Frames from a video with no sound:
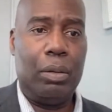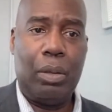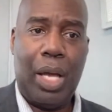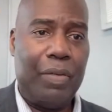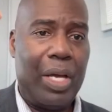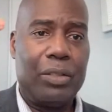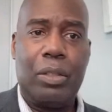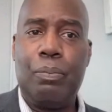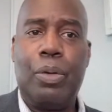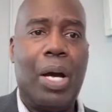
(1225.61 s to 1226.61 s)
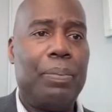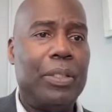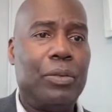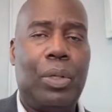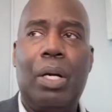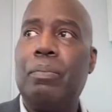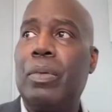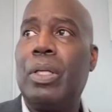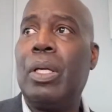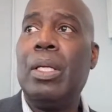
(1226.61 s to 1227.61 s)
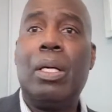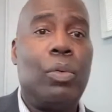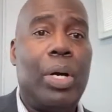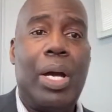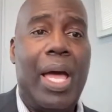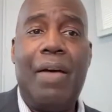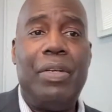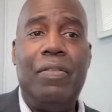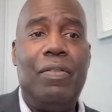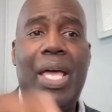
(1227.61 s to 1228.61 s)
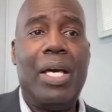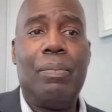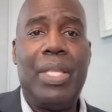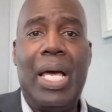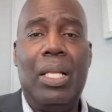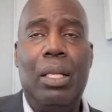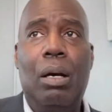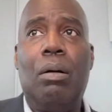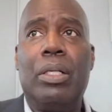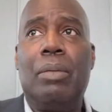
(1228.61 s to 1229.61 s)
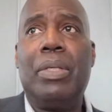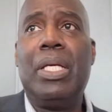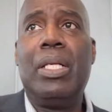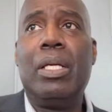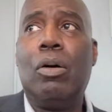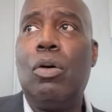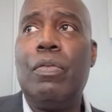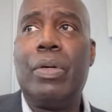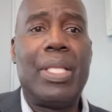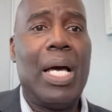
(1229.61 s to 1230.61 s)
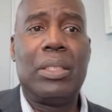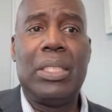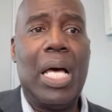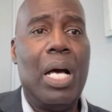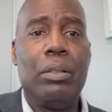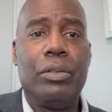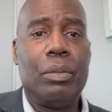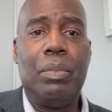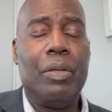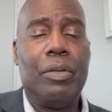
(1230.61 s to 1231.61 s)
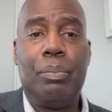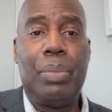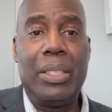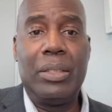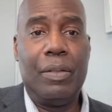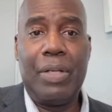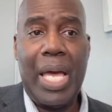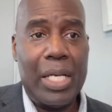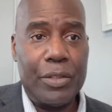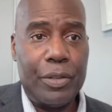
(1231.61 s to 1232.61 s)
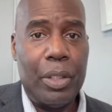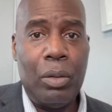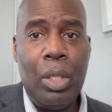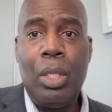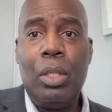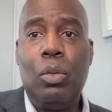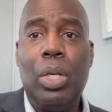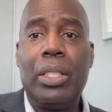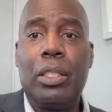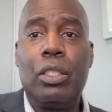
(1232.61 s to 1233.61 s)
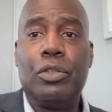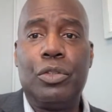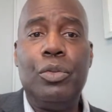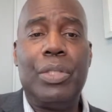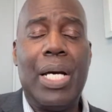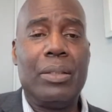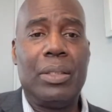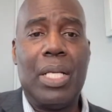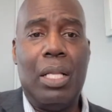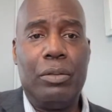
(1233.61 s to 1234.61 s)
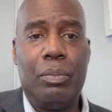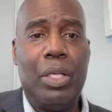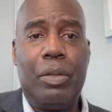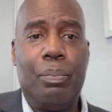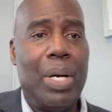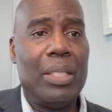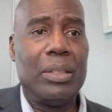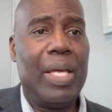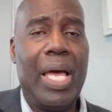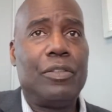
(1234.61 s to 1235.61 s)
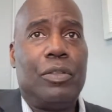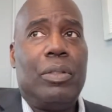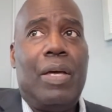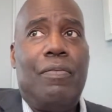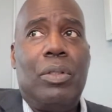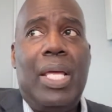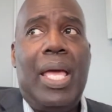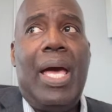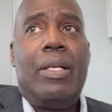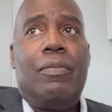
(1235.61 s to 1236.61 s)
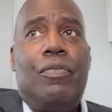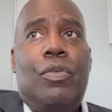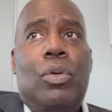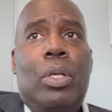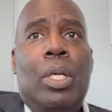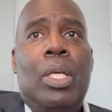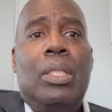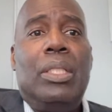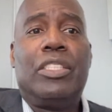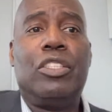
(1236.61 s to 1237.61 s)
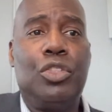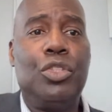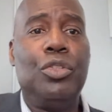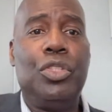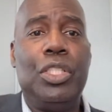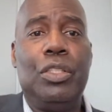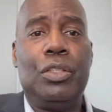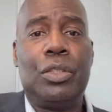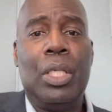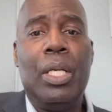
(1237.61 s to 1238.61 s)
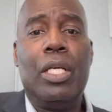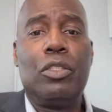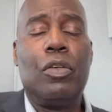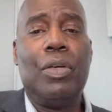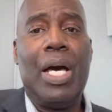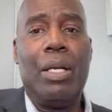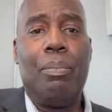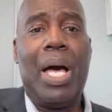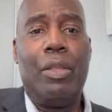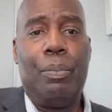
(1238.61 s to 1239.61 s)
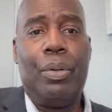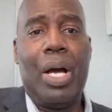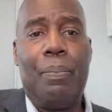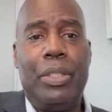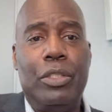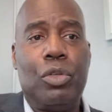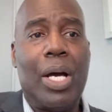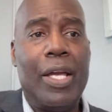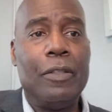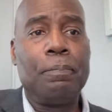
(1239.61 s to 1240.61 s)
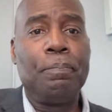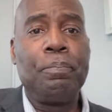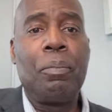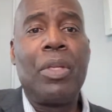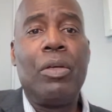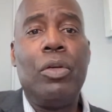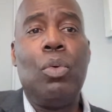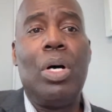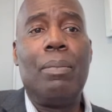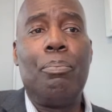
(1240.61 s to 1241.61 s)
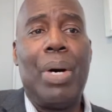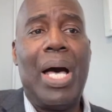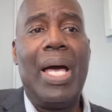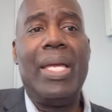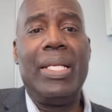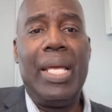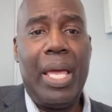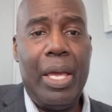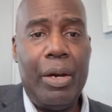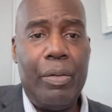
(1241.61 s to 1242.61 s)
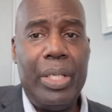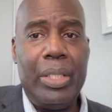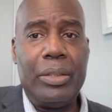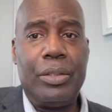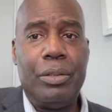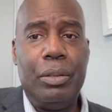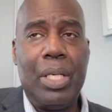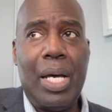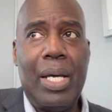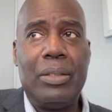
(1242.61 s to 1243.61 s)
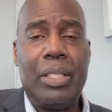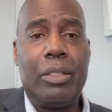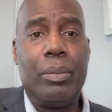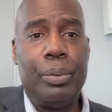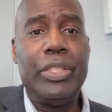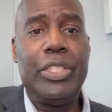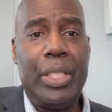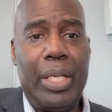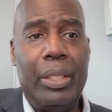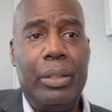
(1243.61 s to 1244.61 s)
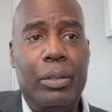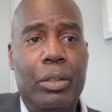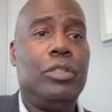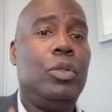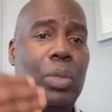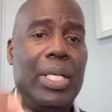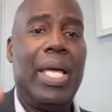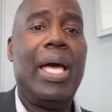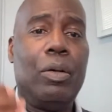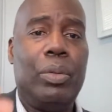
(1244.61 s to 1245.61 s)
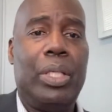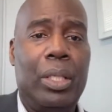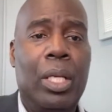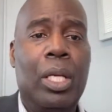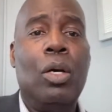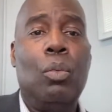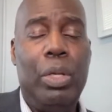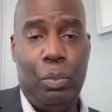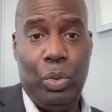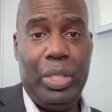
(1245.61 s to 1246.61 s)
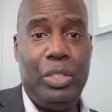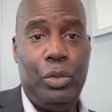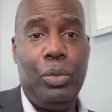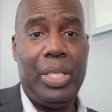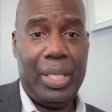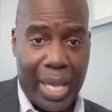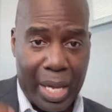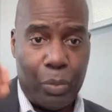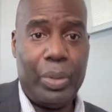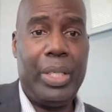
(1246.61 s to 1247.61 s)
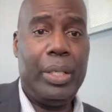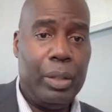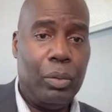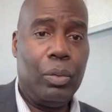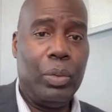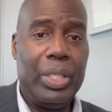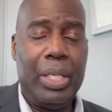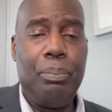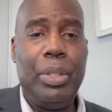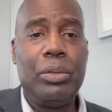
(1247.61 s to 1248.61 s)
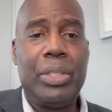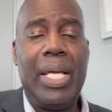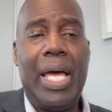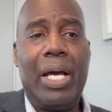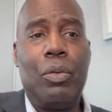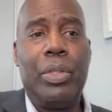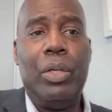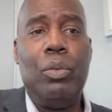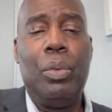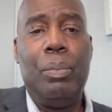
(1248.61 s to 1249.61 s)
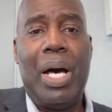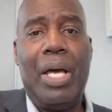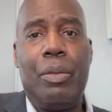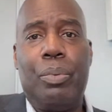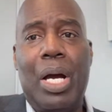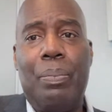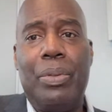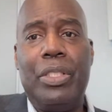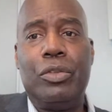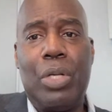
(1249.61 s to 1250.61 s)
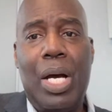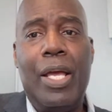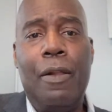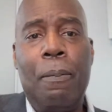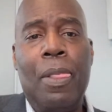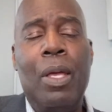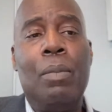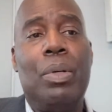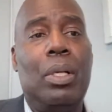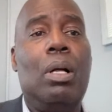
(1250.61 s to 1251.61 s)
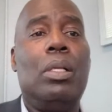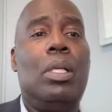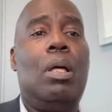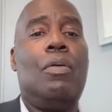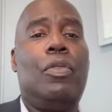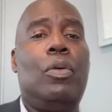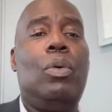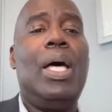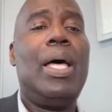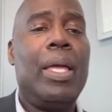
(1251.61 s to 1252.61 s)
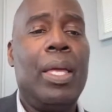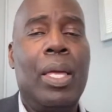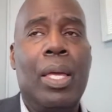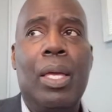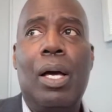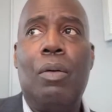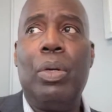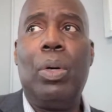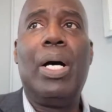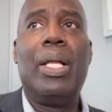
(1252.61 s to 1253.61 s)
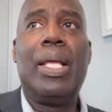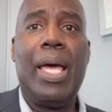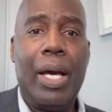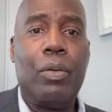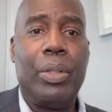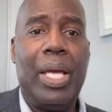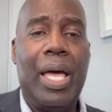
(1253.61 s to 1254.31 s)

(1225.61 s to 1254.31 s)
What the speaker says: I've got some properties where I haven't even had them that long, and I'm getting over $1,000 a month in positive cash flow. One close to $2,000 a month in positive cash flow, and I've only had it for less than 2 years. And so you've got to buy the properties right. You want to buy in areas, you guys, that are appreciating, because you want equity. We do get equity. We get built-in equity when we buy the properties right, but all along the way, we want equity.